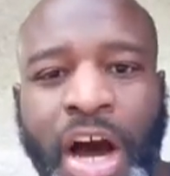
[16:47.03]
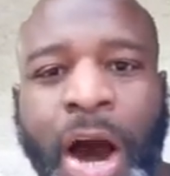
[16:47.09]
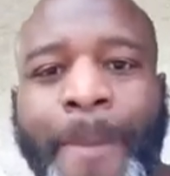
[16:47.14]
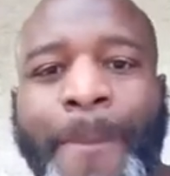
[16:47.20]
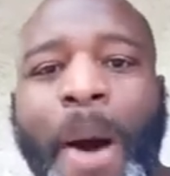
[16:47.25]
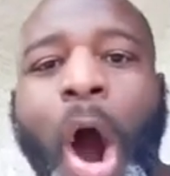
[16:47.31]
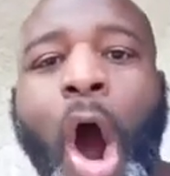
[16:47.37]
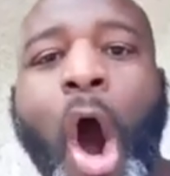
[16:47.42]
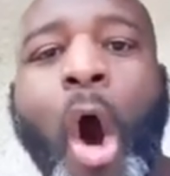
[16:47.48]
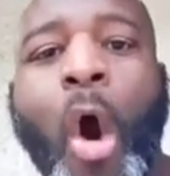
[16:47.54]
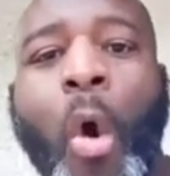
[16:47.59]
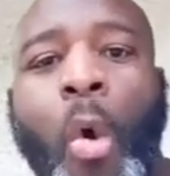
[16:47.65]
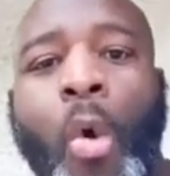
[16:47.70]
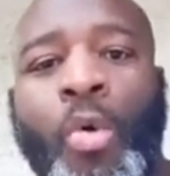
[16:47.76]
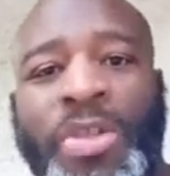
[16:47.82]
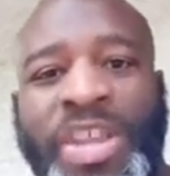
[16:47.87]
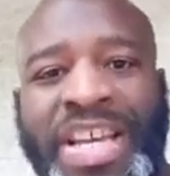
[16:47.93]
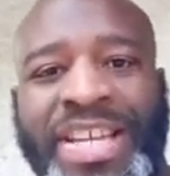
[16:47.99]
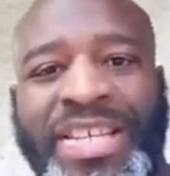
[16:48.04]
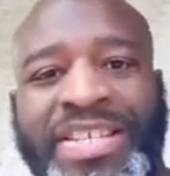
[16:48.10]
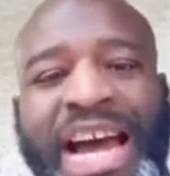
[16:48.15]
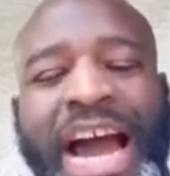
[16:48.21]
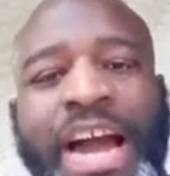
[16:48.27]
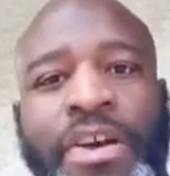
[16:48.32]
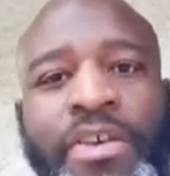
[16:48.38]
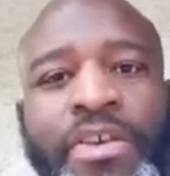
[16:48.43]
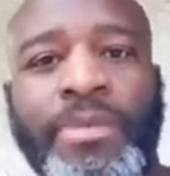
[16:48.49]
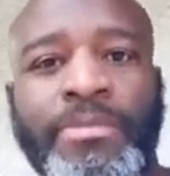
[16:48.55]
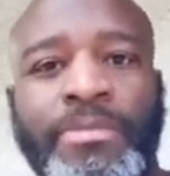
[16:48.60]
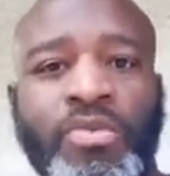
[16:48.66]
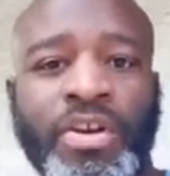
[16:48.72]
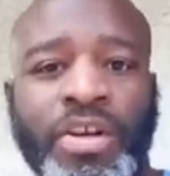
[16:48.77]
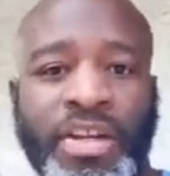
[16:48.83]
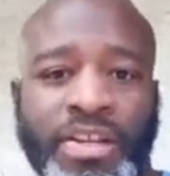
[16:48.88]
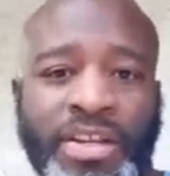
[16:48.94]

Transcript: uphold the entire community,